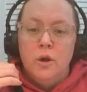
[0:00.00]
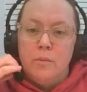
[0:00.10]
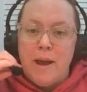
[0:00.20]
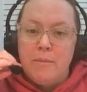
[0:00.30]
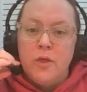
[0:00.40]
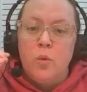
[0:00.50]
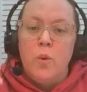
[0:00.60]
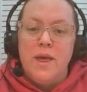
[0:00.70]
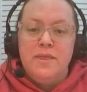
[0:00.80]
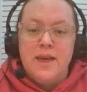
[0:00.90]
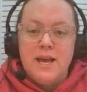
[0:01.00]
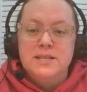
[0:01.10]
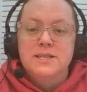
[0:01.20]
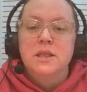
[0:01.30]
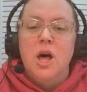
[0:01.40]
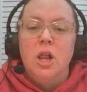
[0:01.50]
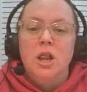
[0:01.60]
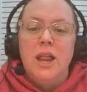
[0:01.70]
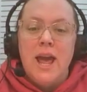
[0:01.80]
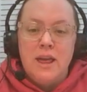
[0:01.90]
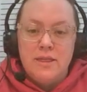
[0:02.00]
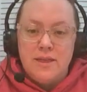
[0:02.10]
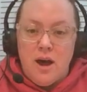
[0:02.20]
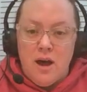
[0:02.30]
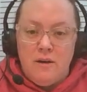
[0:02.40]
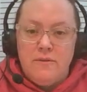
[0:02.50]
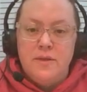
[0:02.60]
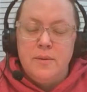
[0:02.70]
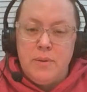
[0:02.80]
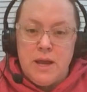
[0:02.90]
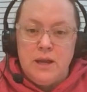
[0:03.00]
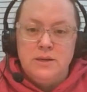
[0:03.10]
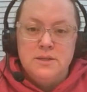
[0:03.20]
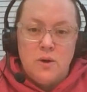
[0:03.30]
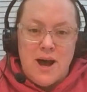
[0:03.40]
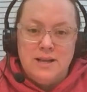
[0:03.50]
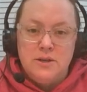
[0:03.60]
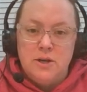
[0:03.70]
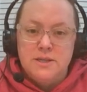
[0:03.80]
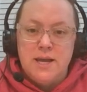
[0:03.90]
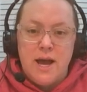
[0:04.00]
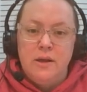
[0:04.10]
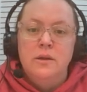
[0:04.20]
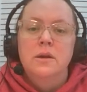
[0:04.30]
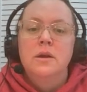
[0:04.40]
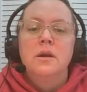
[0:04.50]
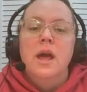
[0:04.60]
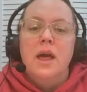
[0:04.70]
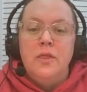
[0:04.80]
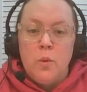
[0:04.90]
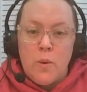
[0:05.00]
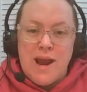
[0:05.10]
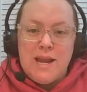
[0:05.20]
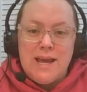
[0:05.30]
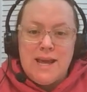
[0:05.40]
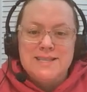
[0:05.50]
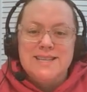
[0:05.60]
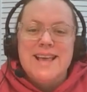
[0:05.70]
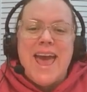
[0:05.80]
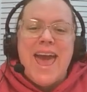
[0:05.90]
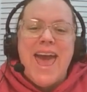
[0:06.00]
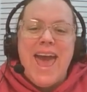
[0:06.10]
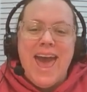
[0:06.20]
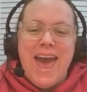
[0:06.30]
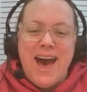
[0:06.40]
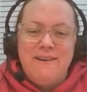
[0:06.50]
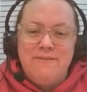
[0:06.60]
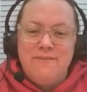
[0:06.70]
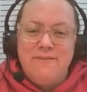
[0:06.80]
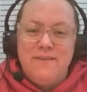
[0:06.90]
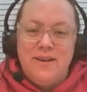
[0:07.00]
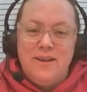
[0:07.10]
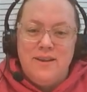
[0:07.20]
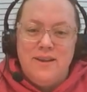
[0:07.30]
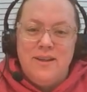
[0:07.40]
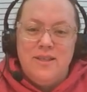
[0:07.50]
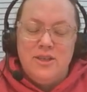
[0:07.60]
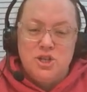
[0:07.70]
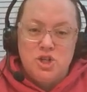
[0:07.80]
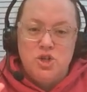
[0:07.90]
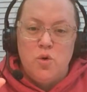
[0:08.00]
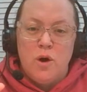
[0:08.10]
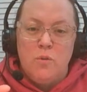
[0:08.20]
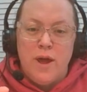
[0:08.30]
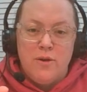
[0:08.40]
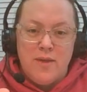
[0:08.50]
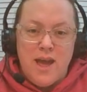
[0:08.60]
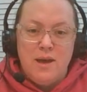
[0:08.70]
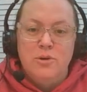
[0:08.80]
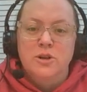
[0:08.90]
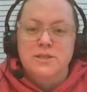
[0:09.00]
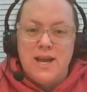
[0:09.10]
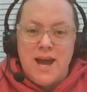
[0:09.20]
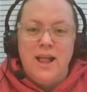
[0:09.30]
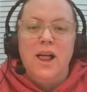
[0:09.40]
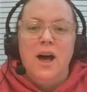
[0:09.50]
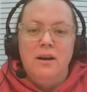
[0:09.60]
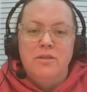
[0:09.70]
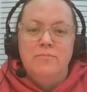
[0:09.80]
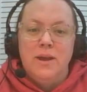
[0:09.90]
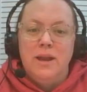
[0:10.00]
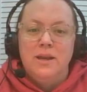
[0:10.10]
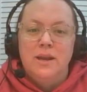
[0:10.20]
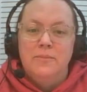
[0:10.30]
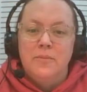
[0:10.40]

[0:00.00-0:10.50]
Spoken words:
Remember, the width is the length of the bean, so hot dog style, and the radius is half the short way or the hamburger style of the bean.